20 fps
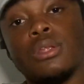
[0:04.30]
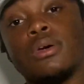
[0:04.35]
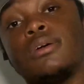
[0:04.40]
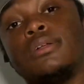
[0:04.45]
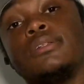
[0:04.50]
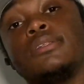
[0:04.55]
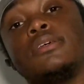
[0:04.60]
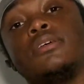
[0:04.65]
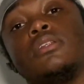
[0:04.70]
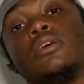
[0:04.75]

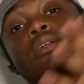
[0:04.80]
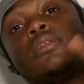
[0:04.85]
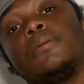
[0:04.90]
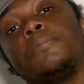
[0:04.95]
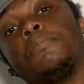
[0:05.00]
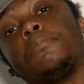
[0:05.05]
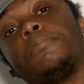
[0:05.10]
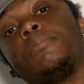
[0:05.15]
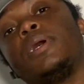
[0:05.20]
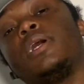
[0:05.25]
London and
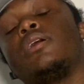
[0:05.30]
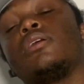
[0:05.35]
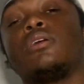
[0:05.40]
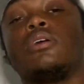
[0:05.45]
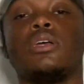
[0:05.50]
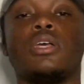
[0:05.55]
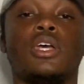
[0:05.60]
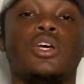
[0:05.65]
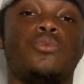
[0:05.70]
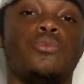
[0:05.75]
I'm back
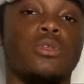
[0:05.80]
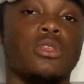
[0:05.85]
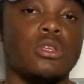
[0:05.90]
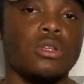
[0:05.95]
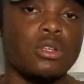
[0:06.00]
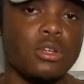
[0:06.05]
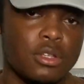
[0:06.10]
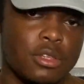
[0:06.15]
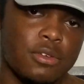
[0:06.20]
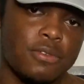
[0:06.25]
again with
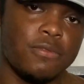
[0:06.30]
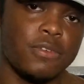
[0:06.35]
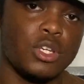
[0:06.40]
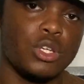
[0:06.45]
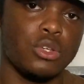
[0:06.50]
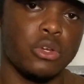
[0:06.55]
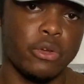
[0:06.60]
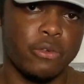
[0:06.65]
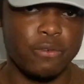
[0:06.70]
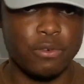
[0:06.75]
another
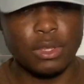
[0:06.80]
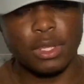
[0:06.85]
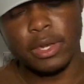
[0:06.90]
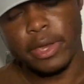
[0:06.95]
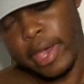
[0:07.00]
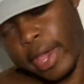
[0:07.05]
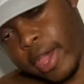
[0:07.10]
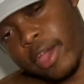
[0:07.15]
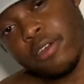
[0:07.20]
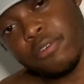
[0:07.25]
video for the
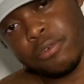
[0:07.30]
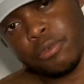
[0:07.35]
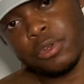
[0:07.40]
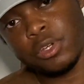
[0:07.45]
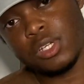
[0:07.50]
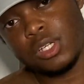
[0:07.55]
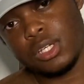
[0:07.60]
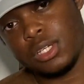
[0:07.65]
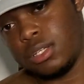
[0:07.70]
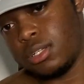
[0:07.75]

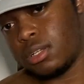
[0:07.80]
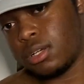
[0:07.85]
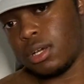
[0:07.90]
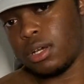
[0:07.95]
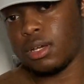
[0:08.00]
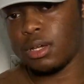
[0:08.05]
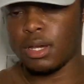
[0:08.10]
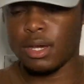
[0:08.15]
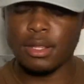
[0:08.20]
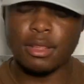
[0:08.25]
Afrocean
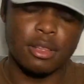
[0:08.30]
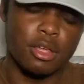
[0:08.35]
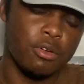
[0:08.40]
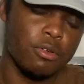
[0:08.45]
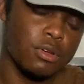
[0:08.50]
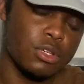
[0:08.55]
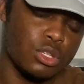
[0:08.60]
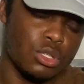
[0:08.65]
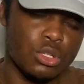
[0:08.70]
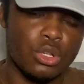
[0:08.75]
Gang and
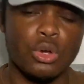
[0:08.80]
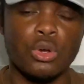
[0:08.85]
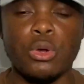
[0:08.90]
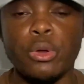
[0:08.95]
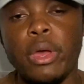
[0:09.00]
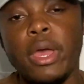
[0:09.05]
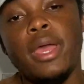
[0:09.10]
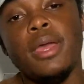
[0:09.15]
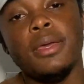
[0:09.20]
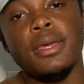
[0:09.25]
there is no
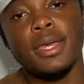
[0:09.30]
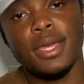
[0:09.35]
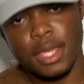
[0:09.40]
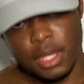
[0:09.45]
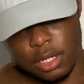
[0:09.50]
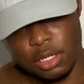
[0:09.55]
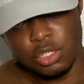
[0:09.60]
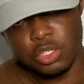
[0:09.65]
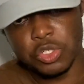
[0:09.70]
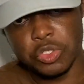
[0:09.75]

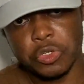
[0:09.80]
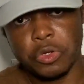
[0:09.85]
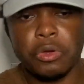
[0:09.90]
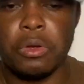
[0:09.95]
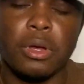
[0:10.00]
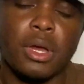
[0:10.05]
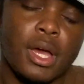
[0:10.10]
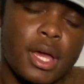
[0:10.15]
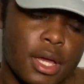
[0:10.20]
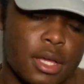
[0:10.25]

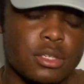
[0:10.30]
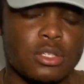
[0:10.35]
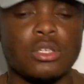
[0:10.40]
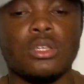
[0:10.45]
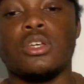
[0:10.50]
intro as